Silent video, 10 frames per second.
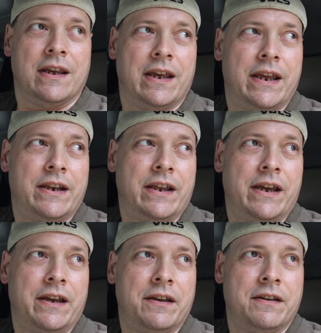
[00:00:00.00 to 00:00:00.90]
and
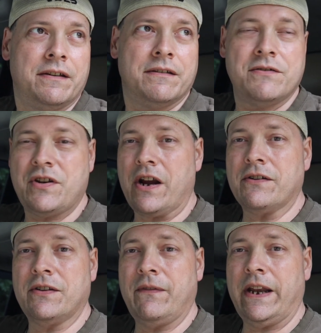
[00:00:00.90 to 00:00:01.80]
uh,
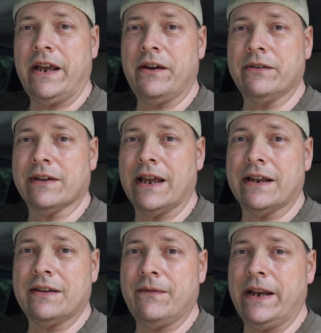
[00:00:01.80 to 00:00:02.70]
shares the videos,
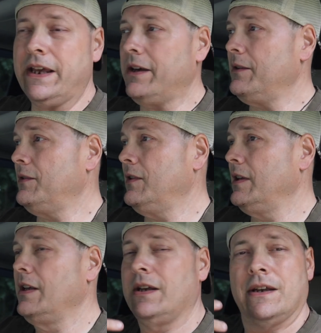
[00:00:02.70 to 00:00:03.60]
likes the videos.
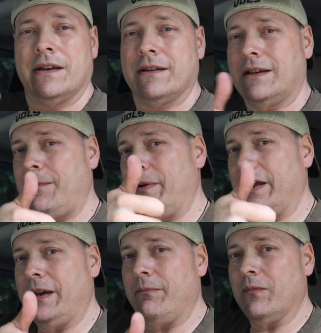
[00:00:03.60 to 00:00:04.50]
Keep it
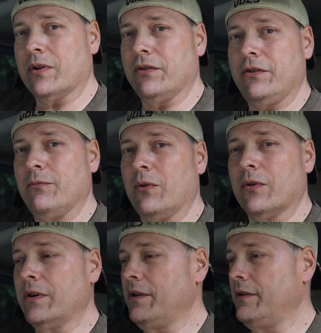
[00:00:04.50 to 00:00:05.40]
up. We're going to do
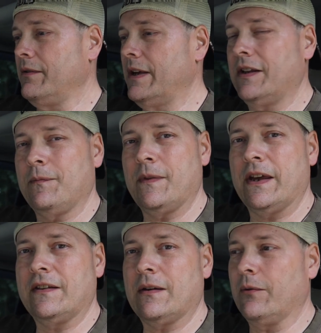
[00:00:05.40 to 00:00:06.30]
more. We got some
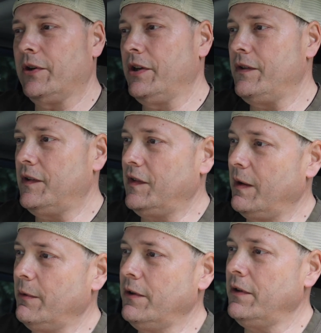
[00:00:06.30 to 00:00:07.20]
things I want to do this
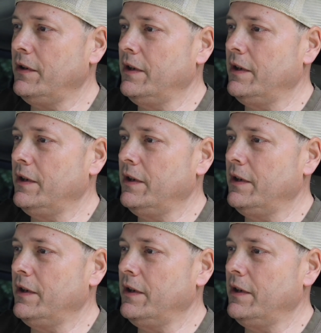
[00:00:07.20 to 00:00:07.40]
summer.